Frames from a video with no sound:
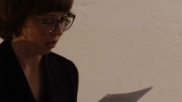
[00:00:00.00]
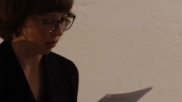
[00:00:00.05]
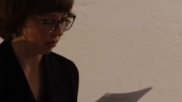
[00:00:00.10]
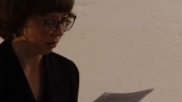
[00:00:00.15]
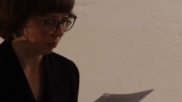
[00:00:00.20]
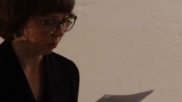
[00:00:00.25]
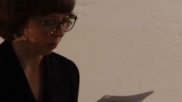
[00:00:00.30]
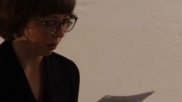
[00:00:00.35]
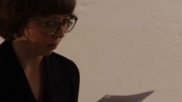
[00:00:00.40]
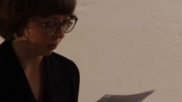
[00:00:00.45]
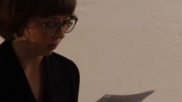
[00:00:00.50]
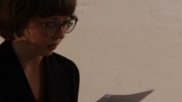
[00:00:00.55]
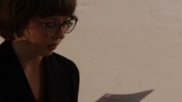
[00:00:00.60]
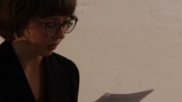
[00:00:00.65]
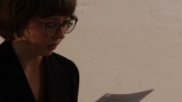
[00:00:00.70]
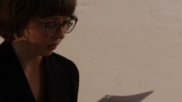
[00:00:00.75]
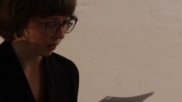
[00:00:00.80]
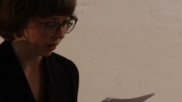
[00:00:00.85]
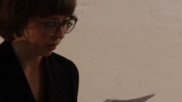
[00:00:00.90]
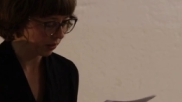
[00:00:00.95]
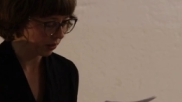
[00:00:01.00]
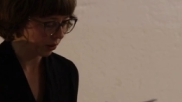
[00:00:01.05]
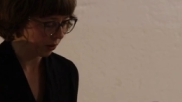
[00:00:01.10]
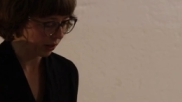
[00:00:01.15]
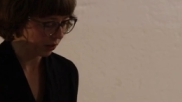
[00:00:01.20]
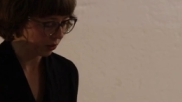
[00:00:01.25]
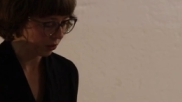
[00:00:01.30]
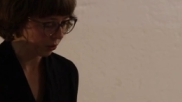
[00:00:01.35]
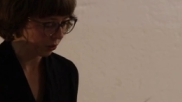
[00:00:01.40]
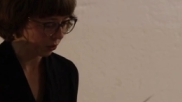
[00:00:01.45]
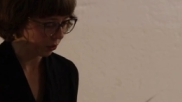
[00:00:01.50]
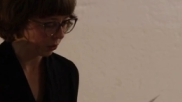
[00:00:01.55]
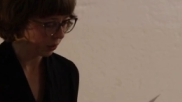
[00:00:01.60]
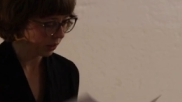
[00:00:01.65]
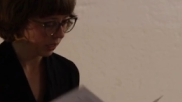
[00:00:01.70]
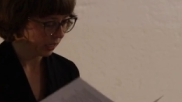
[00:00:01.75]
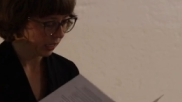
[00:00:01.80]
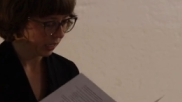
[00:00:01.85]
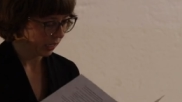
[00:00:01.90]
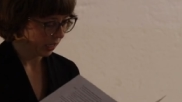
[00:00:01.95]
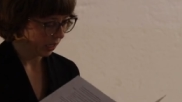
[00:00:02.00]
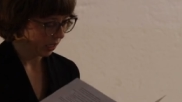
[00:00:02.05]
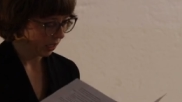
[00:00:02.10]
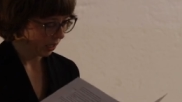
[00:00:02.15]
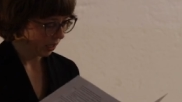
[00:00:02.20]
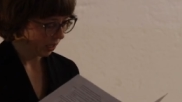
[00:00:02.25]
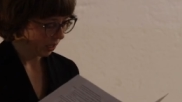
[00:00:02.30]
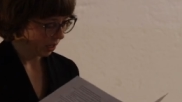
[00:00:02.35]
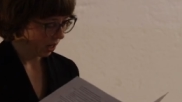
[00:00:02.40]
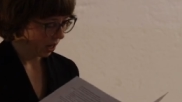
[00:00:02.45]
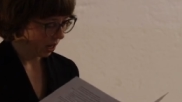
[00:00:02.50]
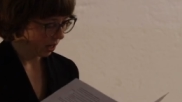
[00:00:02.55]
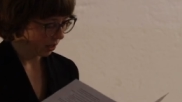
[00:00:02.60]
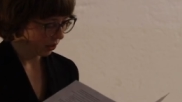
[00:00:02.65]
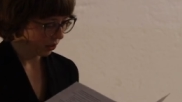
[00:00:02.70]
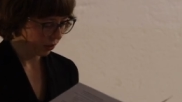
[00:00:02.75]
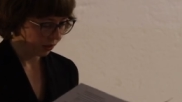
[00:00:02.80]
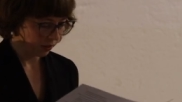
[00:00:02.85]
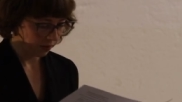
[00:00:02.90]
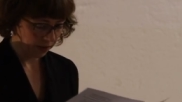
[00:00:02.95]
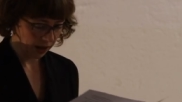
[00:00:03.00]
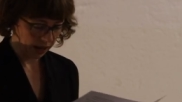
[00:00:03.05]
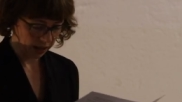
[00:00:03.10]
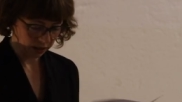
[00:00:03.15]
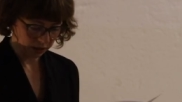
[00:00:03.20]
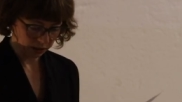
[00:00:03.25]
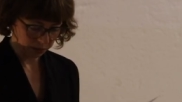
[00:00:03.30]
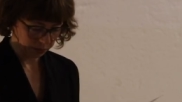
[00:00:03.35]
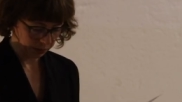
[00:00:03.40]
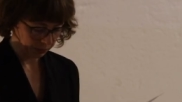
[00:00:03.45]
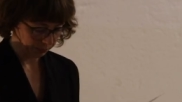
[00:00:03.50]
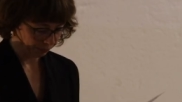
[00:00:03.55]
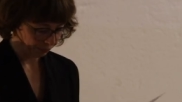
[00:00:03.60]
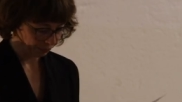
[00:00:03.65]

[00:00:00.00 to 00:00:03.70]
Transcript: and the process that is going to, uh, to develop.